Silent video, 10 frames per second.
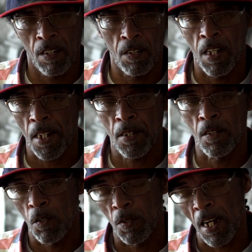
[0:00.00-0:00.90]

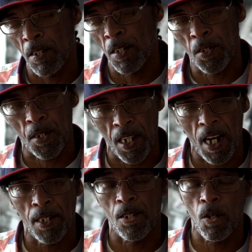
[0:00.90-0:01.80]
that
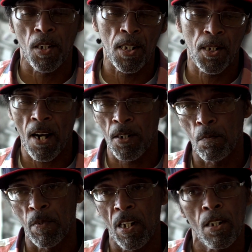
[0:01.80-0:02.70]
society's starting to get tired of
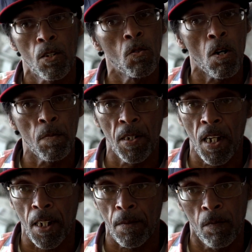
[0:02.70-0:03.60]
the bloods, who gonna be
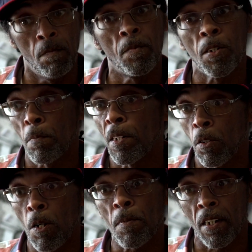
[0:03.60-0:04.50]
next? It's gonna be the
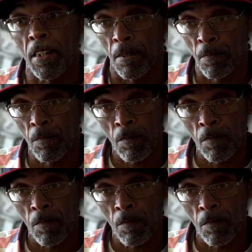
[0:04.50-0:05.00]
Crips again.